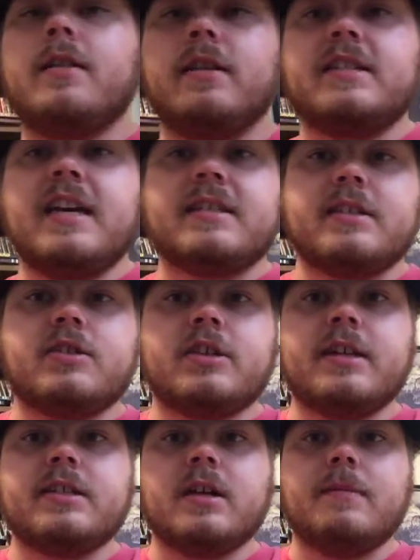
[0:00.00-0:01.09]
The Texas
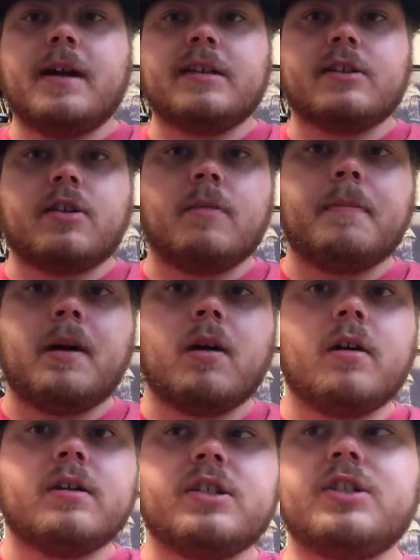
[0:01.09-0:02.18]
Chainsaw Massacre
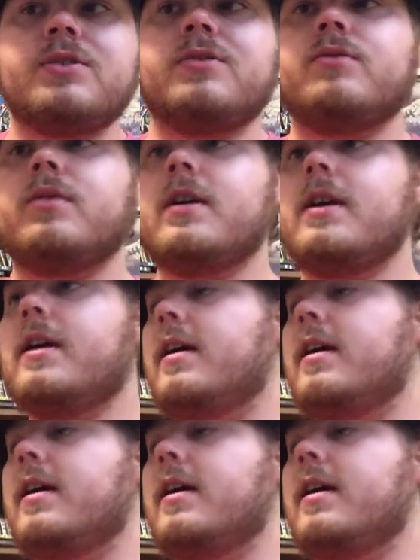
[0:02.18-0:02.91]
Part 2.